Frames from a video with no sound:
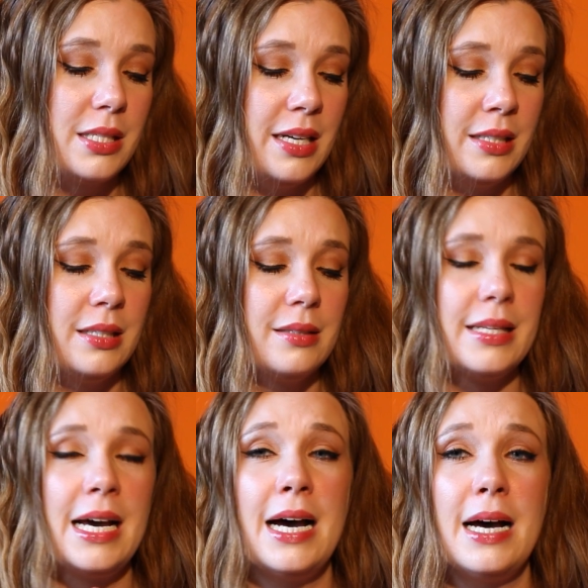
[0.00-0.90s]
and it
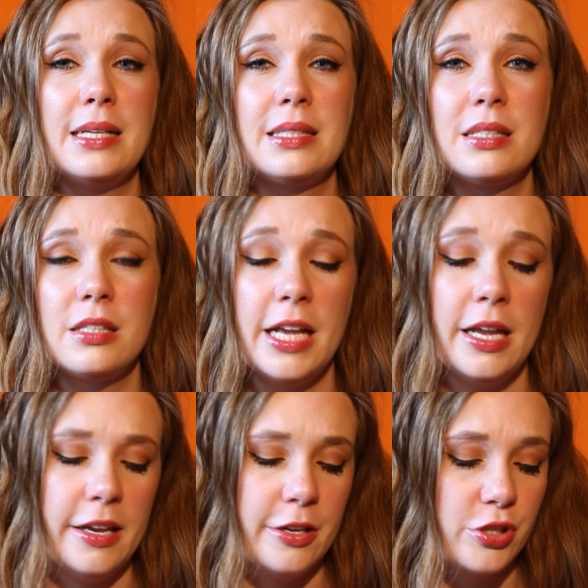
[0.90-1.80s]
lasts
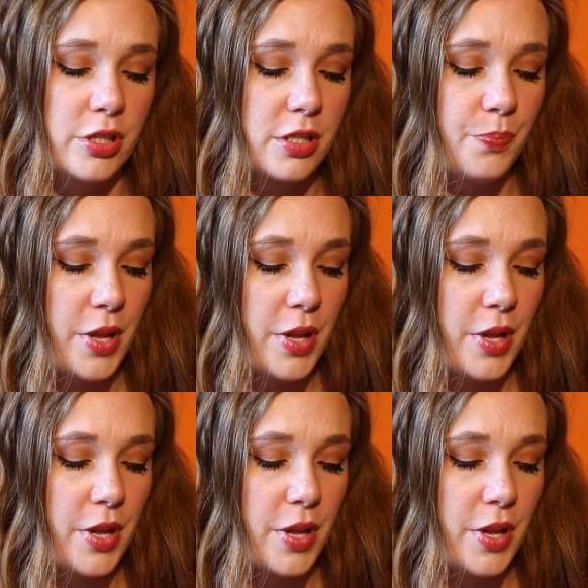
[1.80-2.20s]
ages.